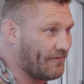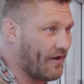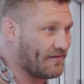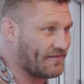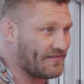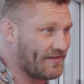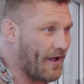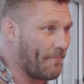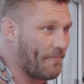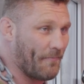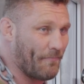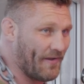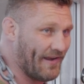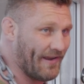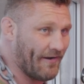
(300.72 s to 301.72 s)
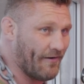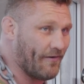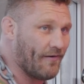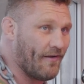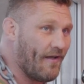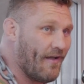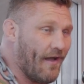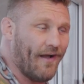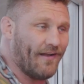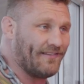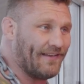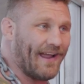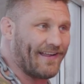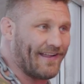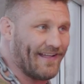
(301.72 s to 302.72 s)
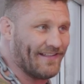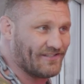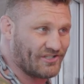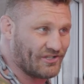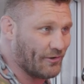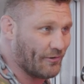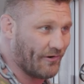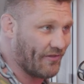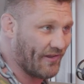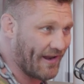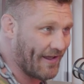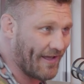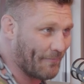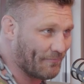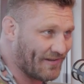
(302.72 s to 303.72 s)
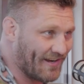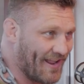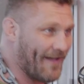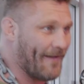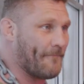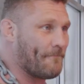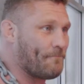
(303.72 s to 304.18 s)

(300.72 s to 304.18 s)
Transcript: nonstop and been here a decade sooner than I am today.